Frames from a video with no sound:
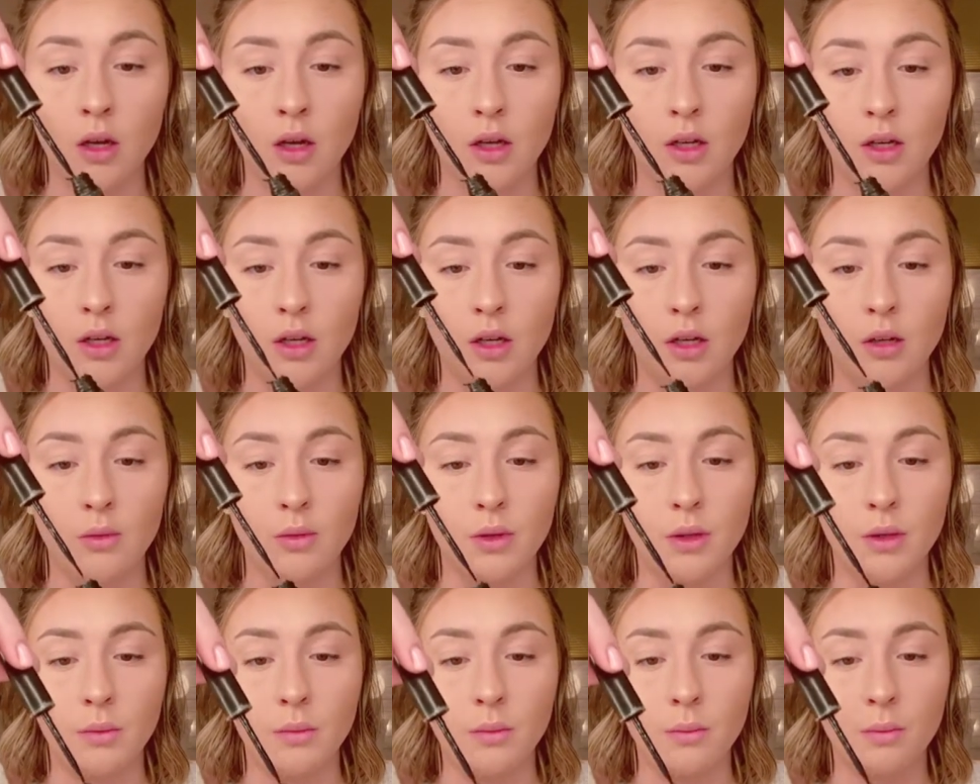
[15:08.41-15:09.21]
need a new
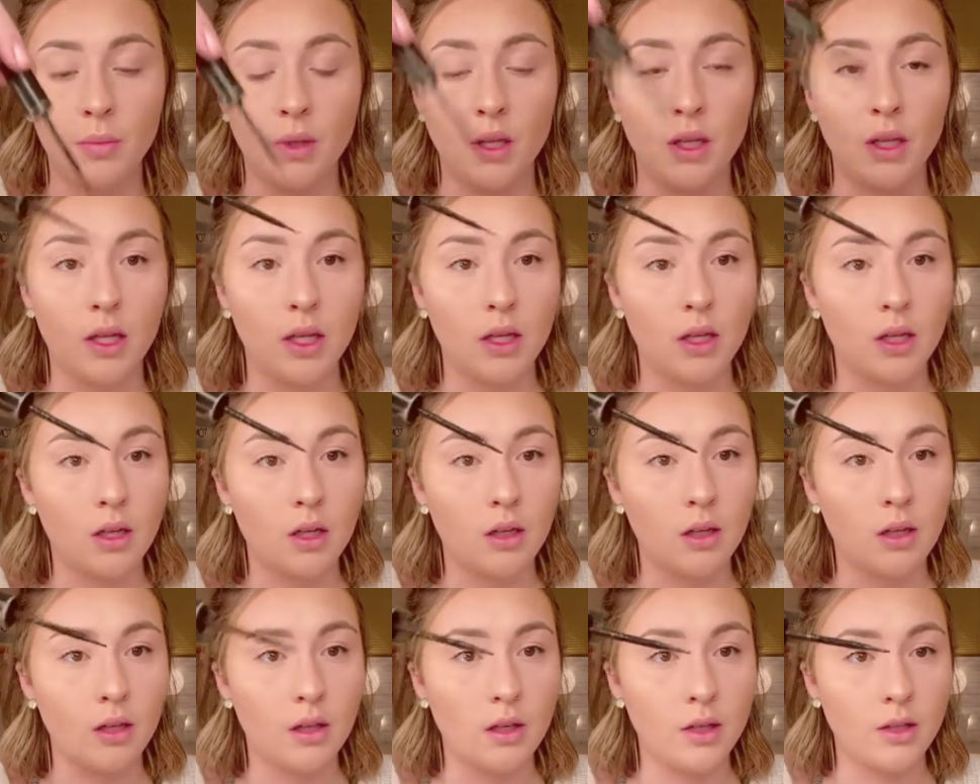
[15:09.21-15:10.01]
one, but like
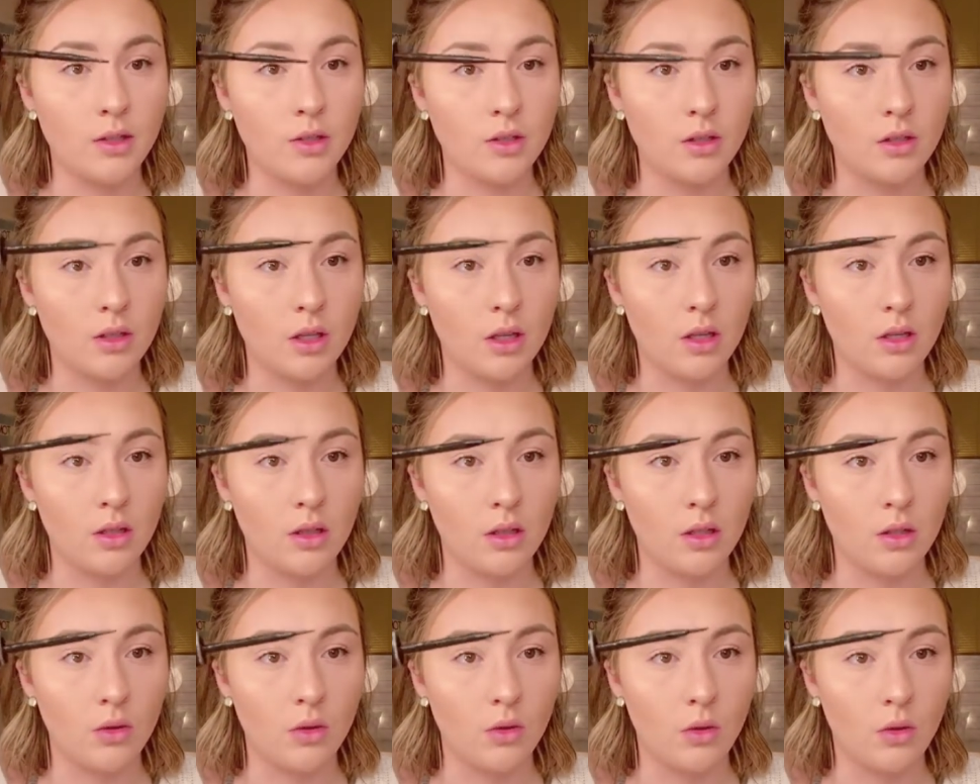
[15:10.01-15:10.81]
it's just like a
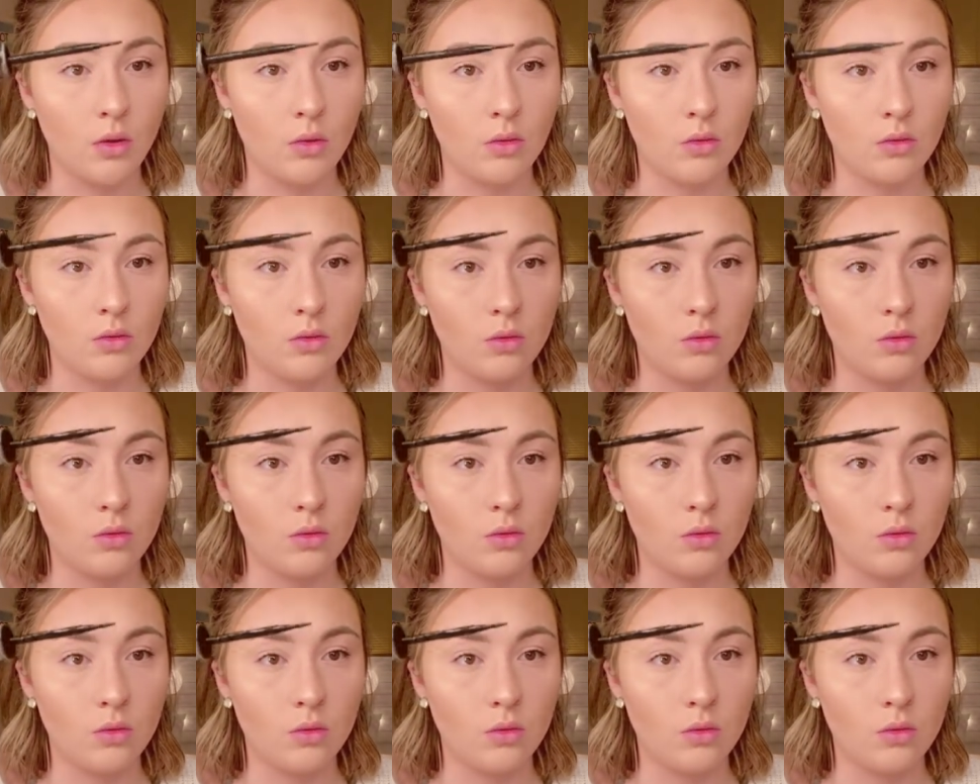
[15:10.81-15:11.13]
little